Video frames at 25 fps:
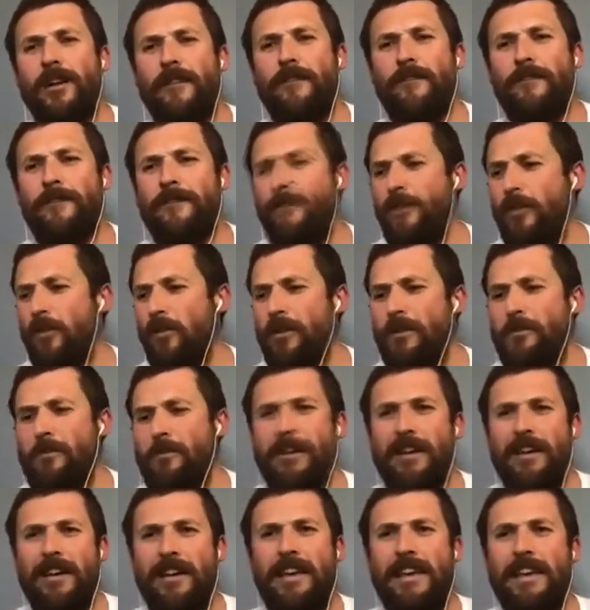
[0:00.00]
I felt like
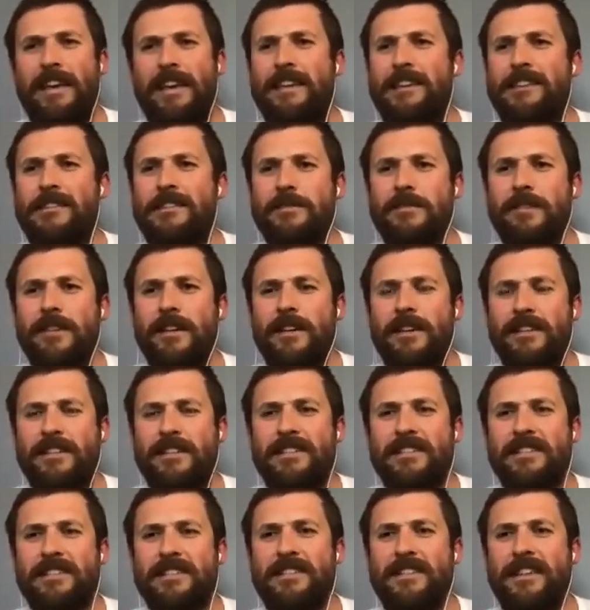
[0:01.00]
my Achilles was going to
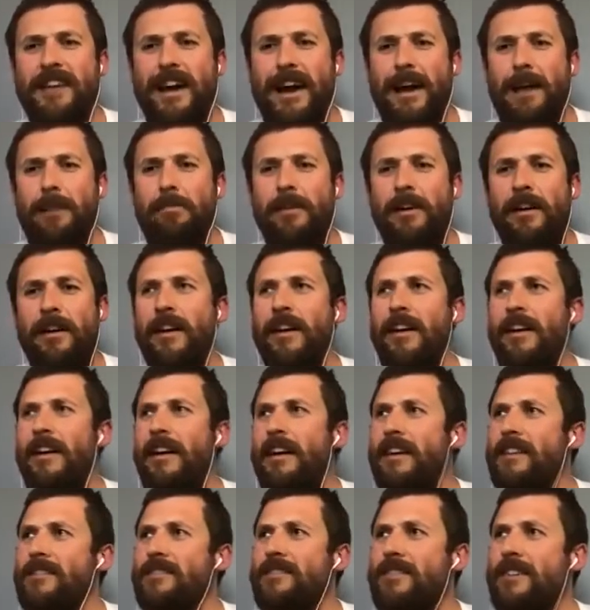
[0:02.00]
snap,
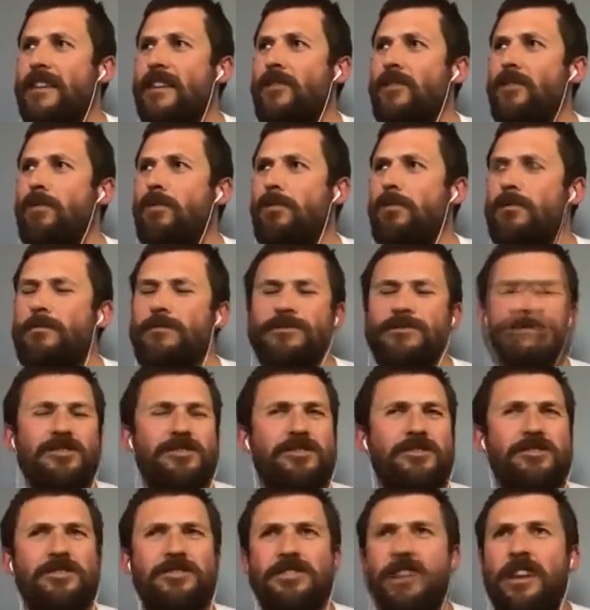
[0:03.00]
and I was like, oh
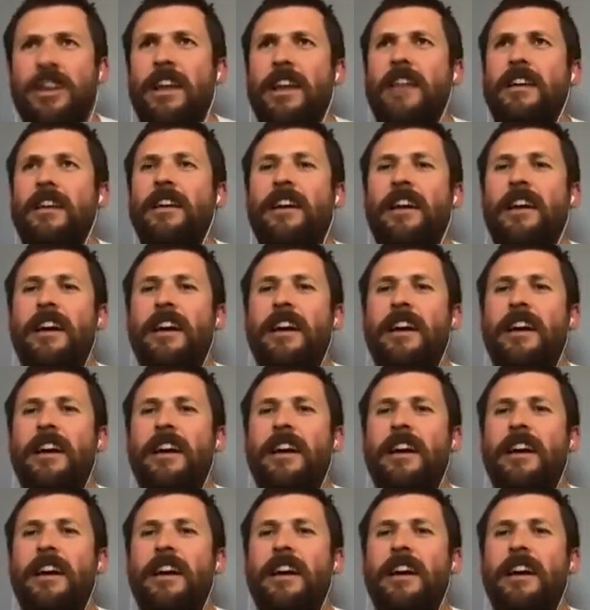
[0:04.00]
shit.